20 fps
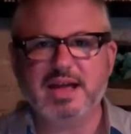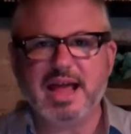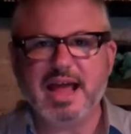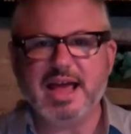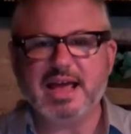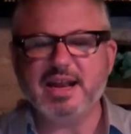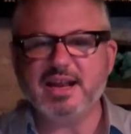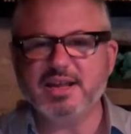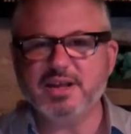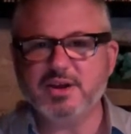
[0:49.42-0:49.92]

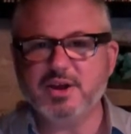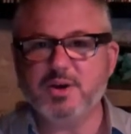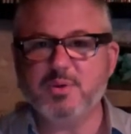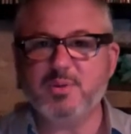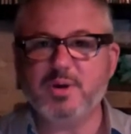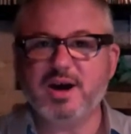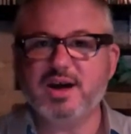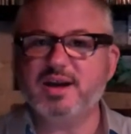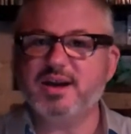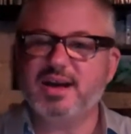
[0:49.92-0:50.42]
And you know
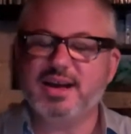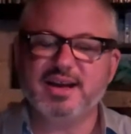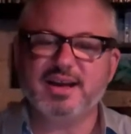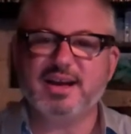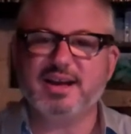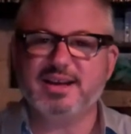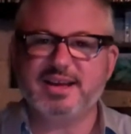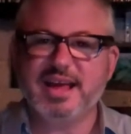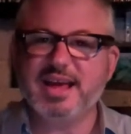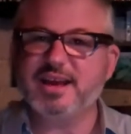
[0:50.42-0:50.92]
what?
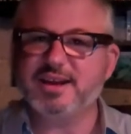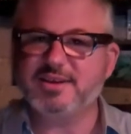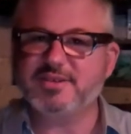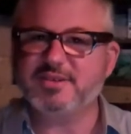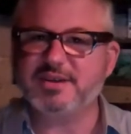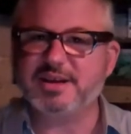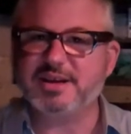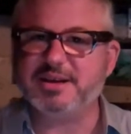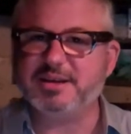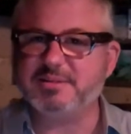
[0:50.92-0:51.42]
I can't
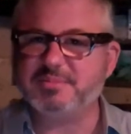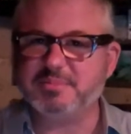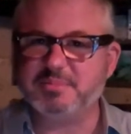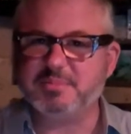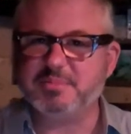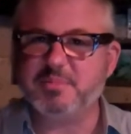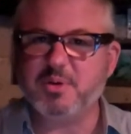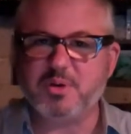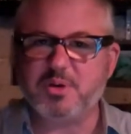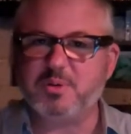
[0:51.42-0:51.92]
agree
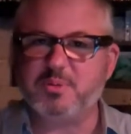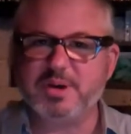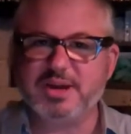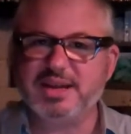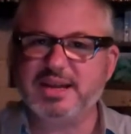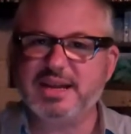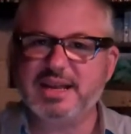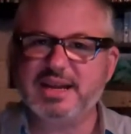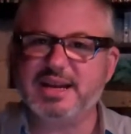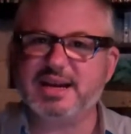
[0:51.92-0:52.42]
more. We
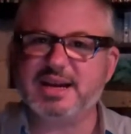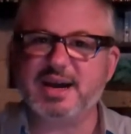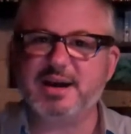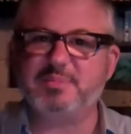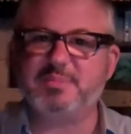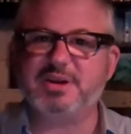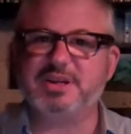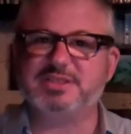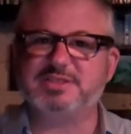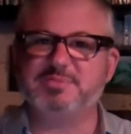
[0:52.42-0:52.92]
need a
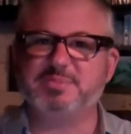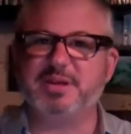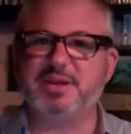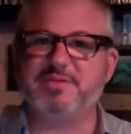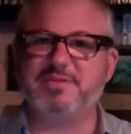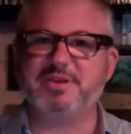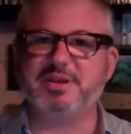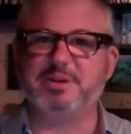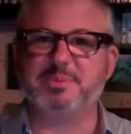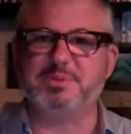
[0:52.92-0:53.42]
comprehensive plan
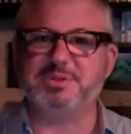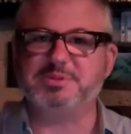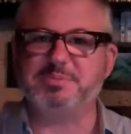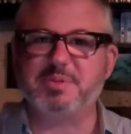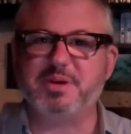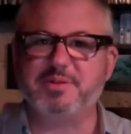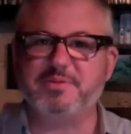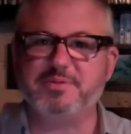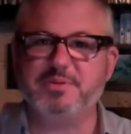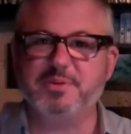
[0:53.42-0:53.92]
for dealing with
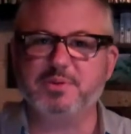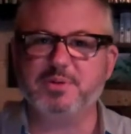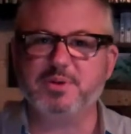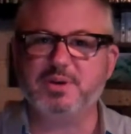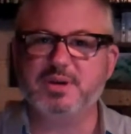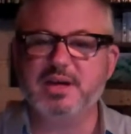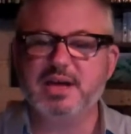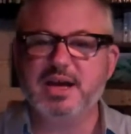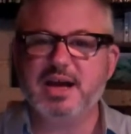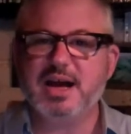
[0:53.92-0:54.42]
spent
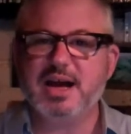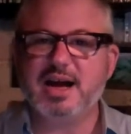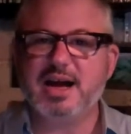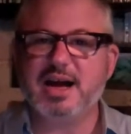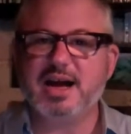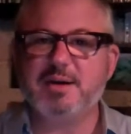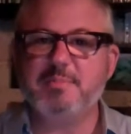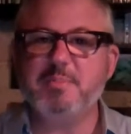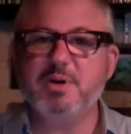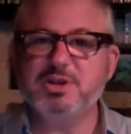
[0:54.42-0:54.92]
fuel.
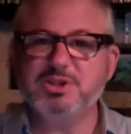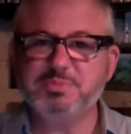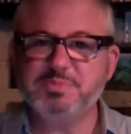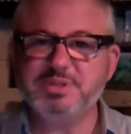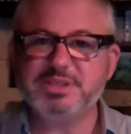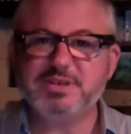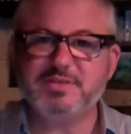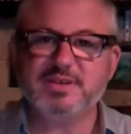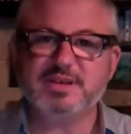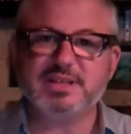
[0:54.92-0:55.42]
Most
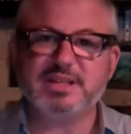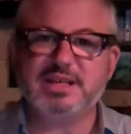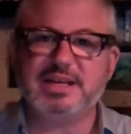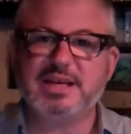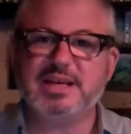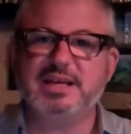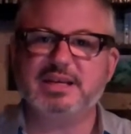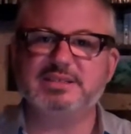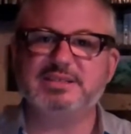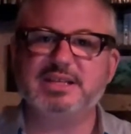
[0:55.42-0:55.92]

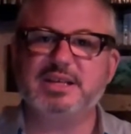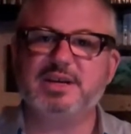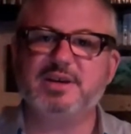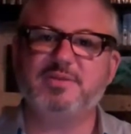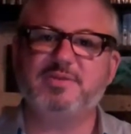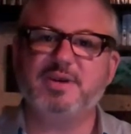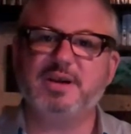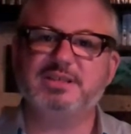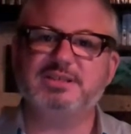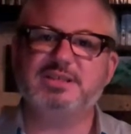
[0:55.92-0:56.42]
specifically, Senator
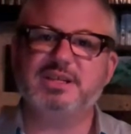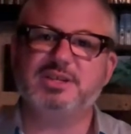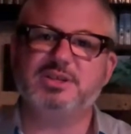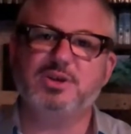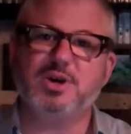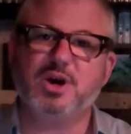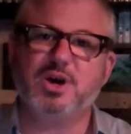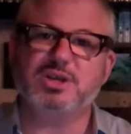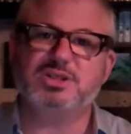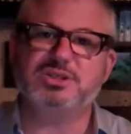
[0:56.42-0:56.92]
Feinstein
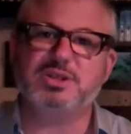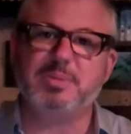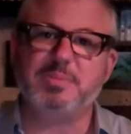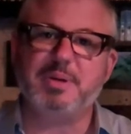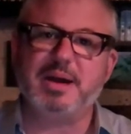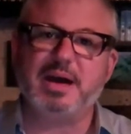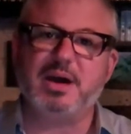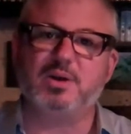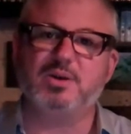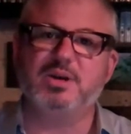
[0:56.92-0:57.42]
talks
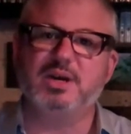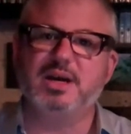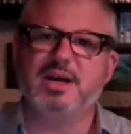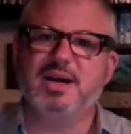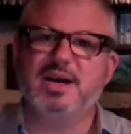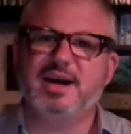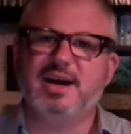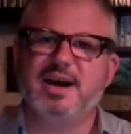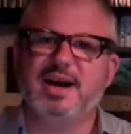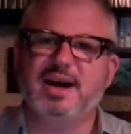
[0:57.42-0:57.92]
about
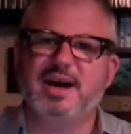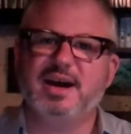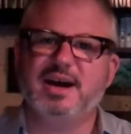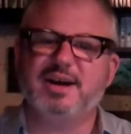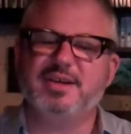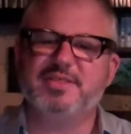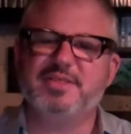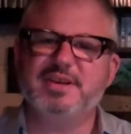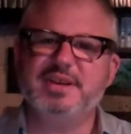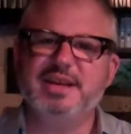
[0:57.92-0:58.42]

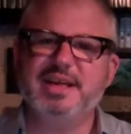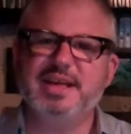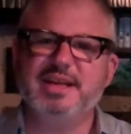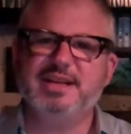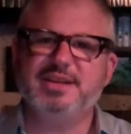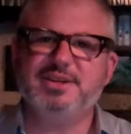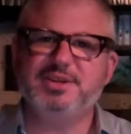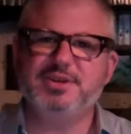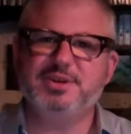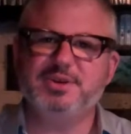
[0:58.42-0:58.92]
the
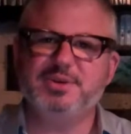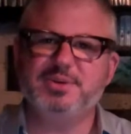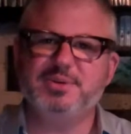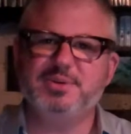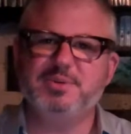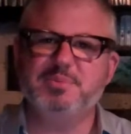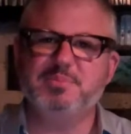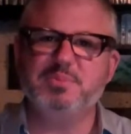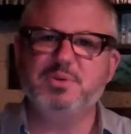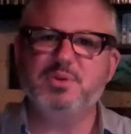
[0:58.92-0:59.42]
need
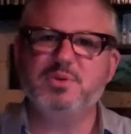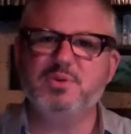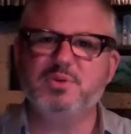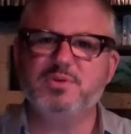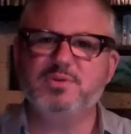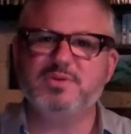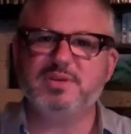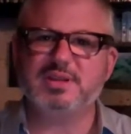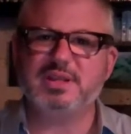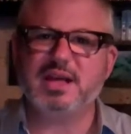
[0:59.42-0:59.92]
to
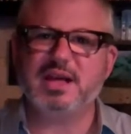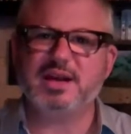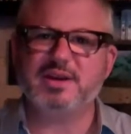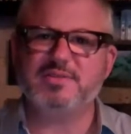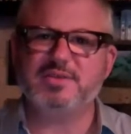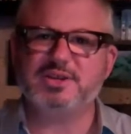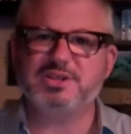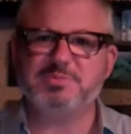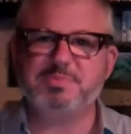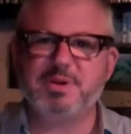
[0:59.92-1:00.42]
move a lot
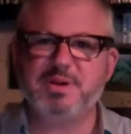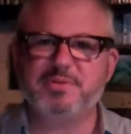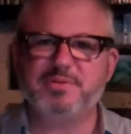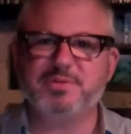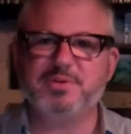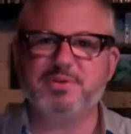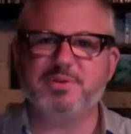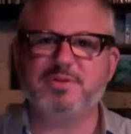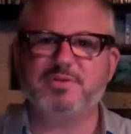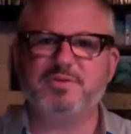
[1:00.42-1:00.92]
of our spent
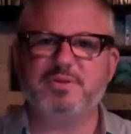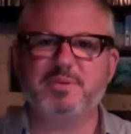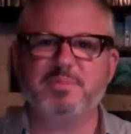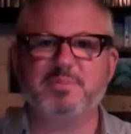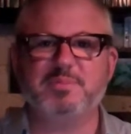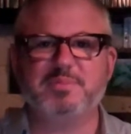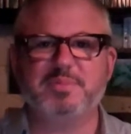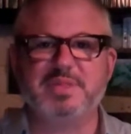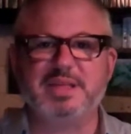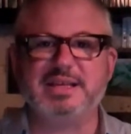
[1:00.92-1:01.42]
fuel
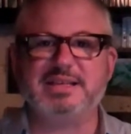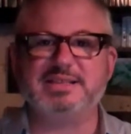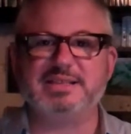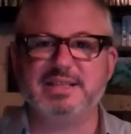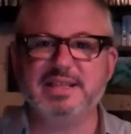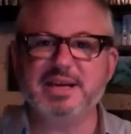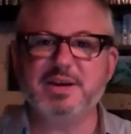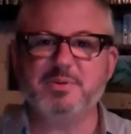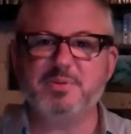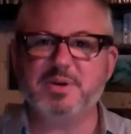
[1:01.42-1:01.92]
from these
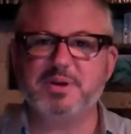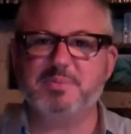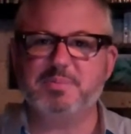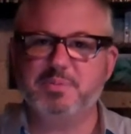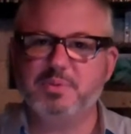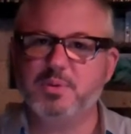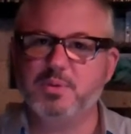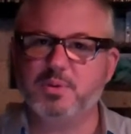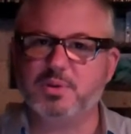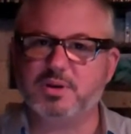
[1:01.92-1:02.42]
liquid
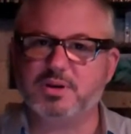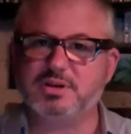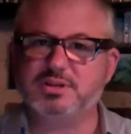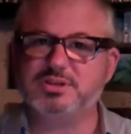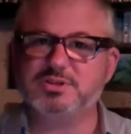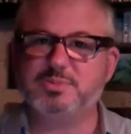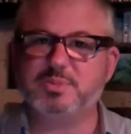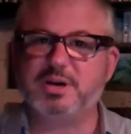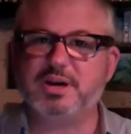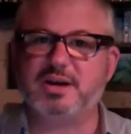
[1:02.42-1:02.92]

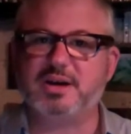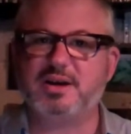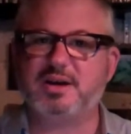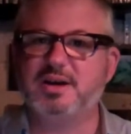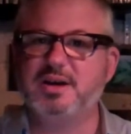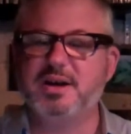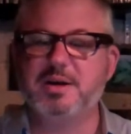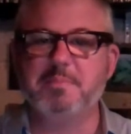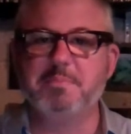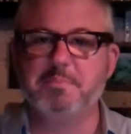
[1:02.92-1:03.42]
pools, where
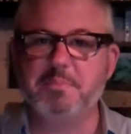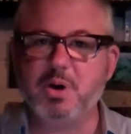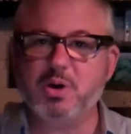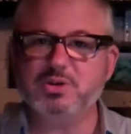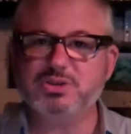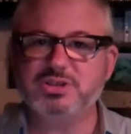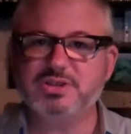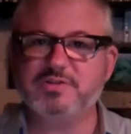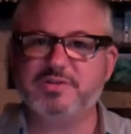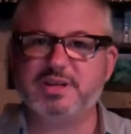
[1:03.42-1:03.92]

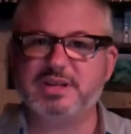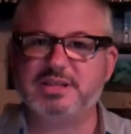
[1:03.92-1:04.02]
most of it